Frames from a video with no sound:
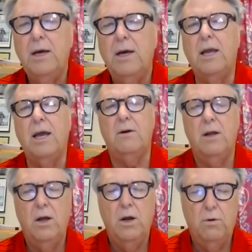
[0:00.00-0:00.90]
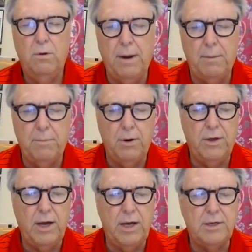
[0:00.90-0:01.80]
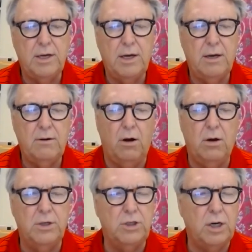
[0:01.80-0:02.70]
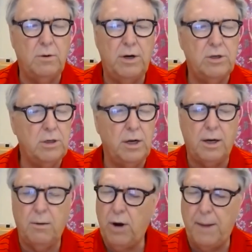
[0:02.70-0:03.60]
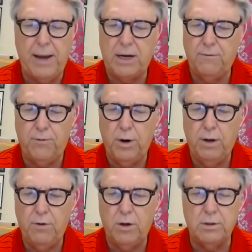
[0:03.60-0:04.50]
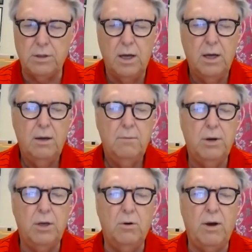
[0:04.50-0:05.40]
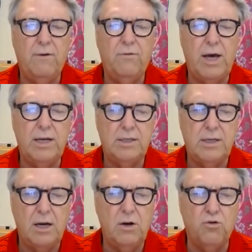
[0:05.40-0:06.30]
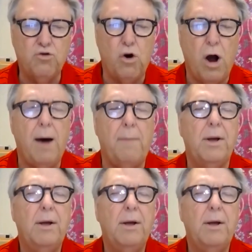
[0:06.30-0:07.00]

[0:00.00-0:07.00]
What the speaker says: Again, remember that the generators are going to come right back to 480 volts, but you have that sudden drop